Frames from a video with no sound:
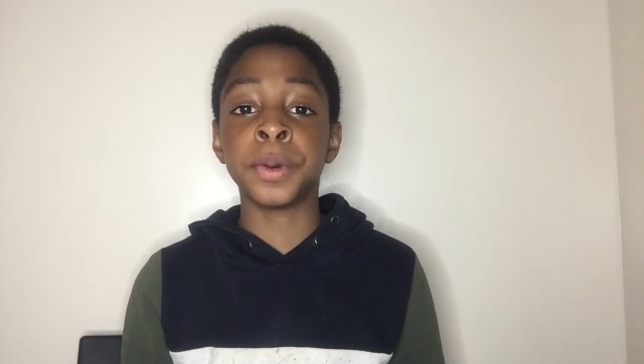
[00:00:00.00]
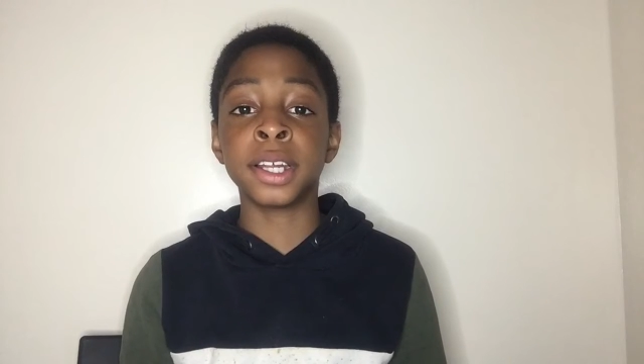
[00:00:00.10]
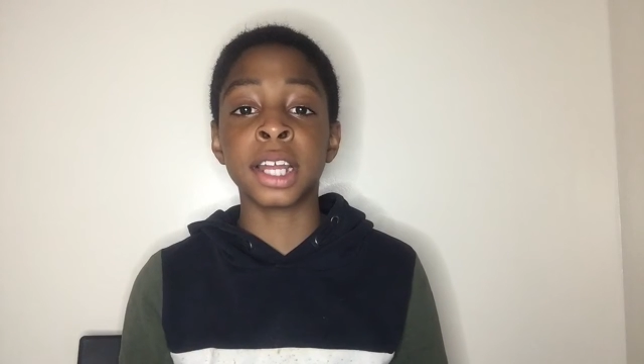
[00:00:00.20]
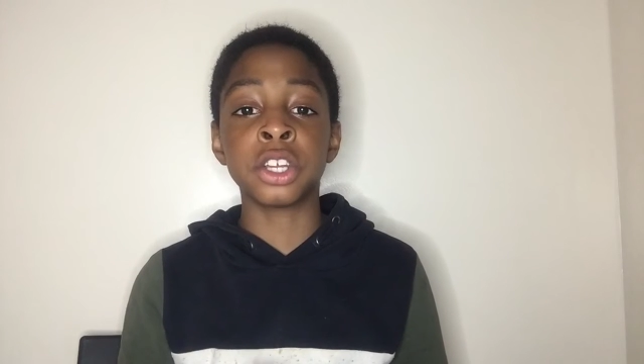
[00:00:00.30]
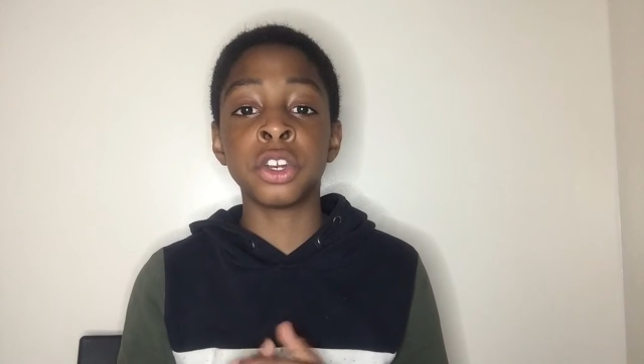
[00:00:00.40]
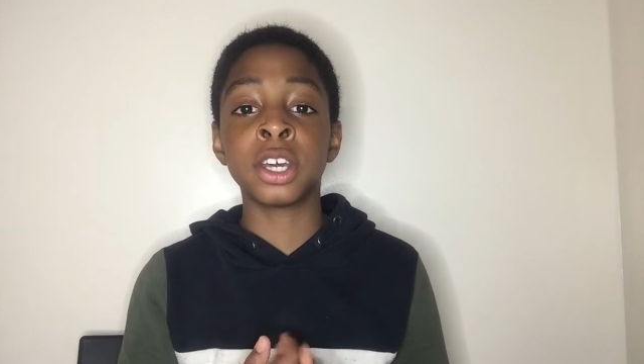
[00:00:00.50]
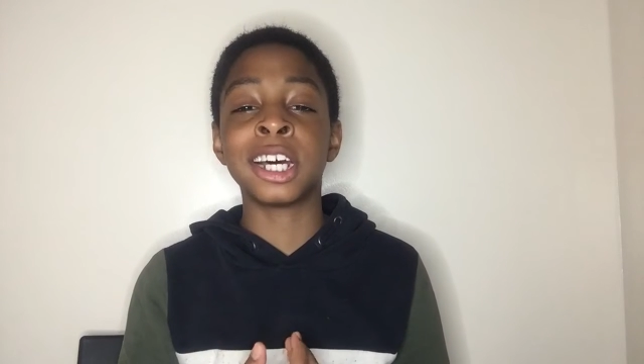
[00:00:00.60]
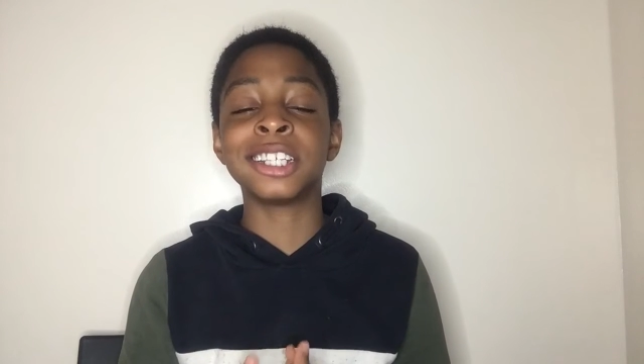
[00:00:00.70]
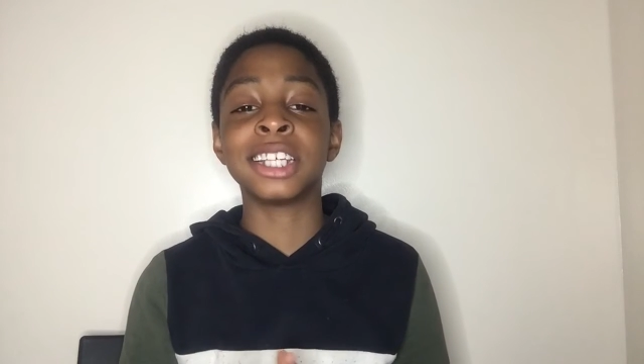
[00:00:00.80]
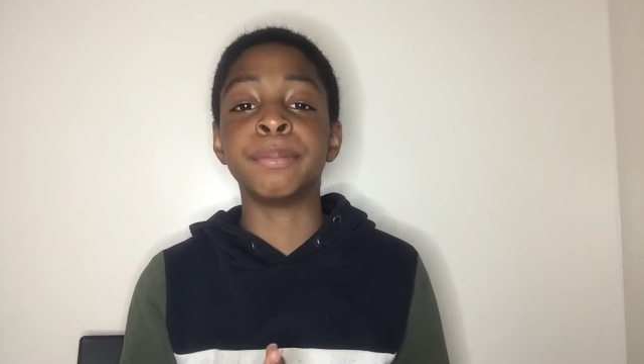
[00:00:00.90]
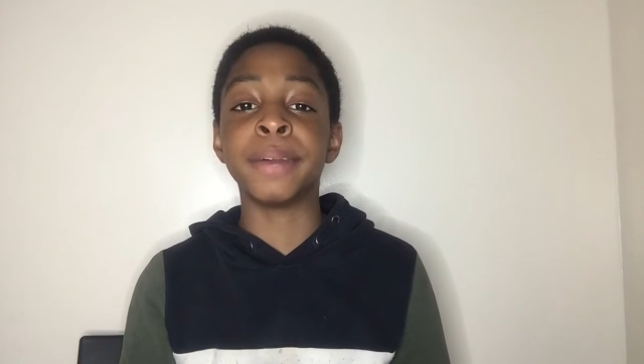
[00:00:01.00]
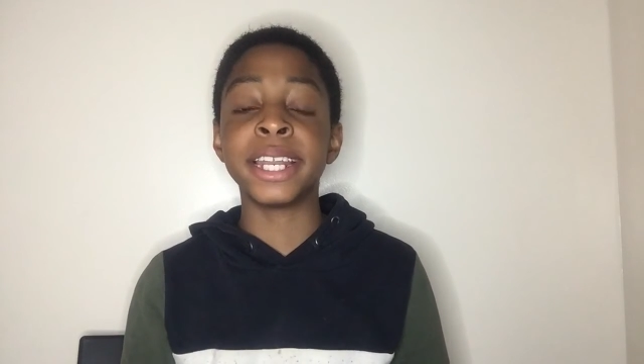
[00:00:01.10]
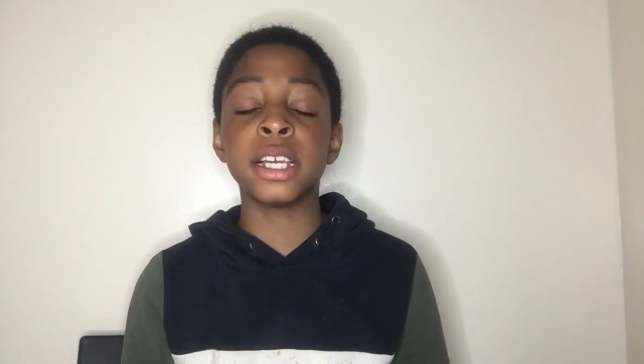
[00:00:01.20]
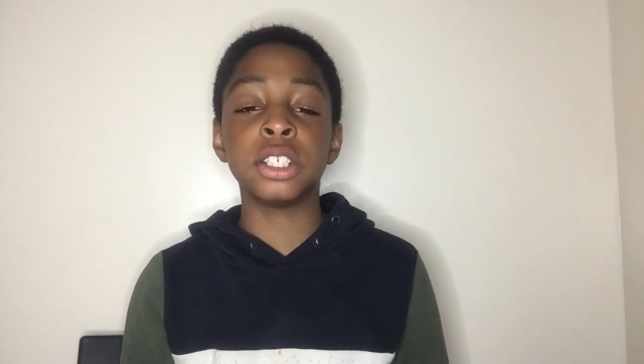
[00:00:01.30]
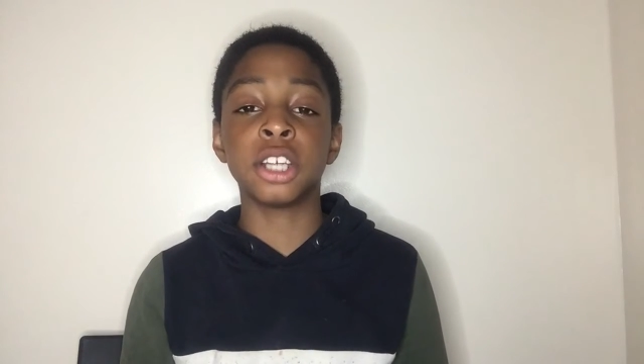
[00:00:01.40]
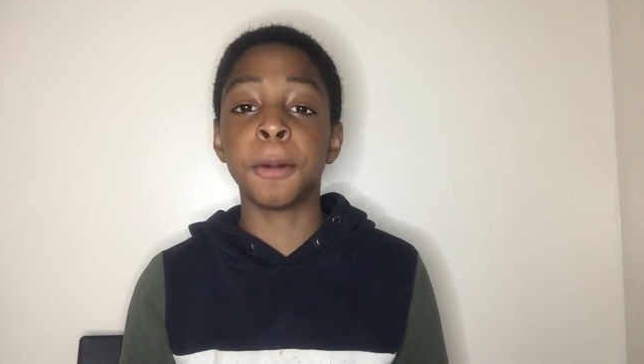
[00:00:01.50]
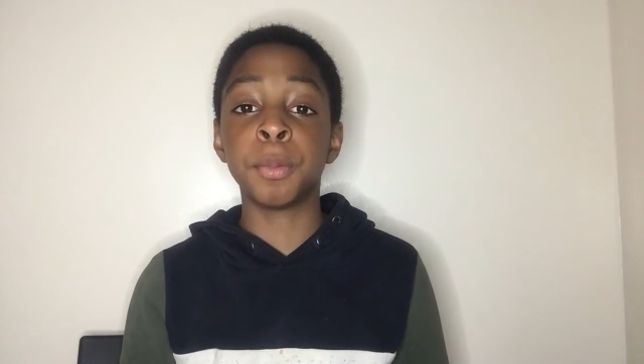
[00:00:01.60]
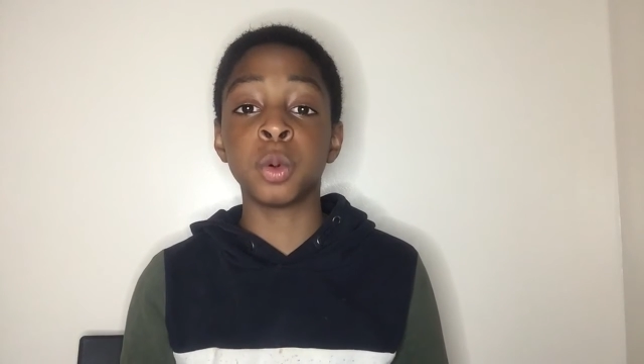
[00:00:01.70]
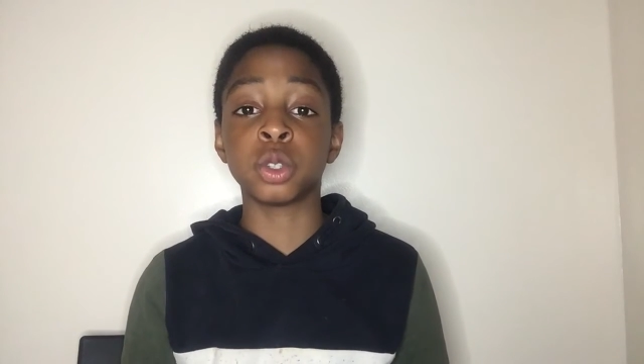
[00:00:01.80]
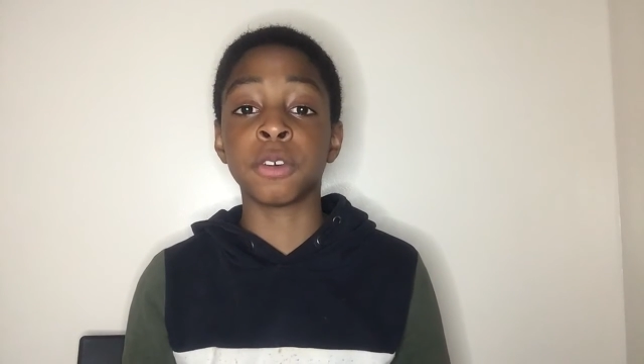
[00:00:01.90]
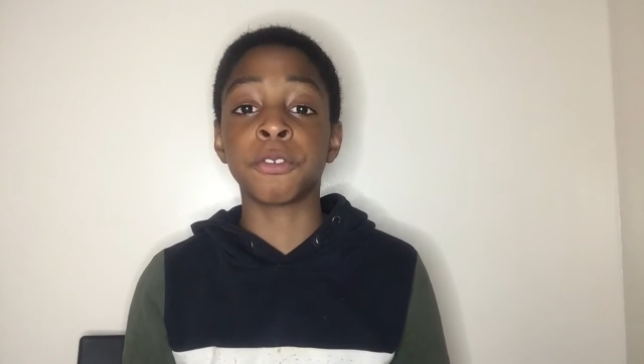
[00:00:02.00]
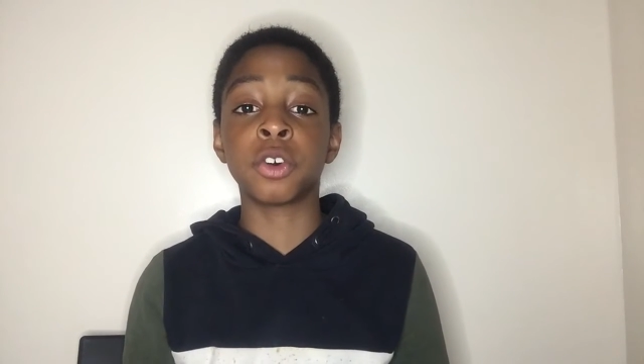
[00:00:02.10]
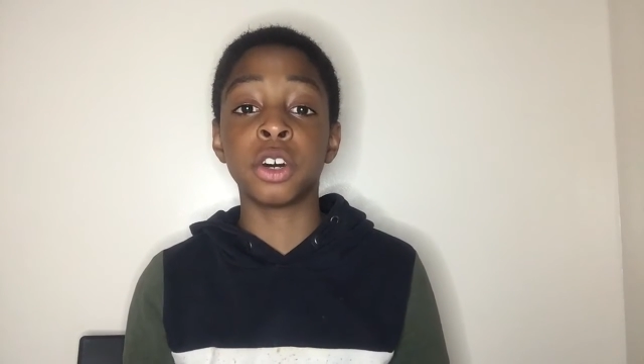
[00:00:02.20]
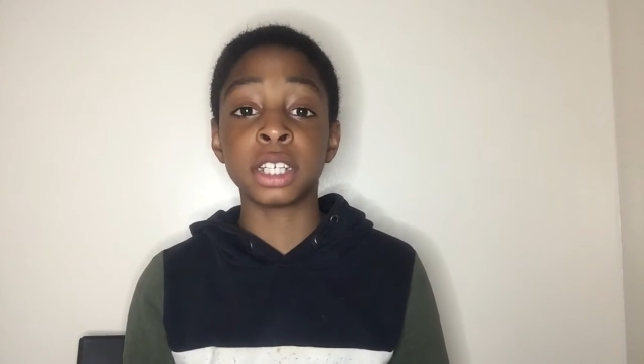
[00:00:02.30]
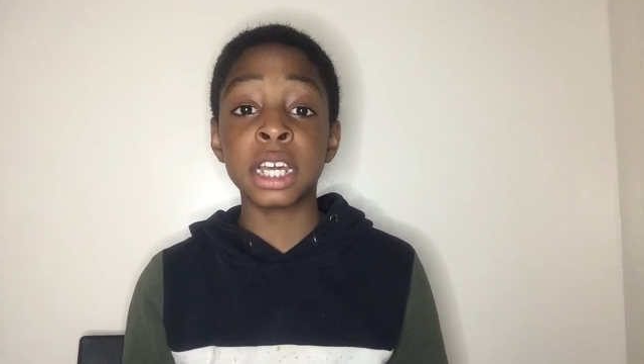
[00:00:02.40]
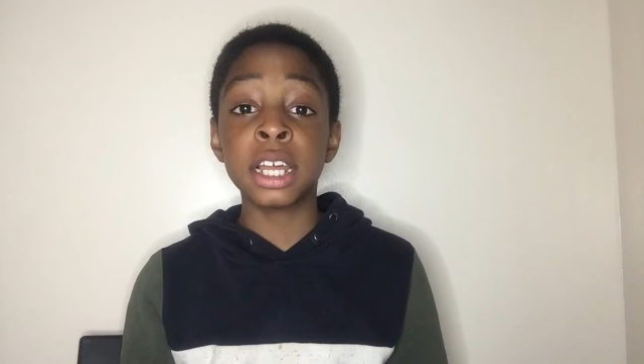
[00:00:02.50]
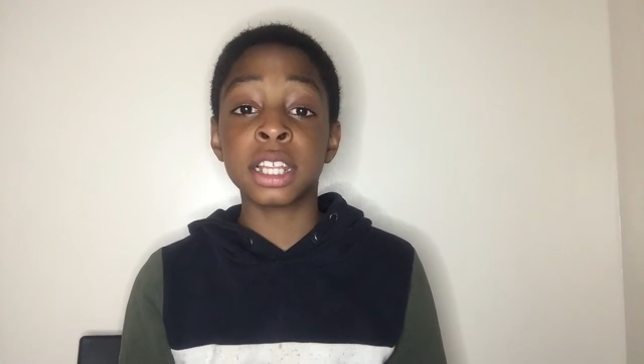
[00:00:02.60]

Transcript: word, then you know that there's many examples of God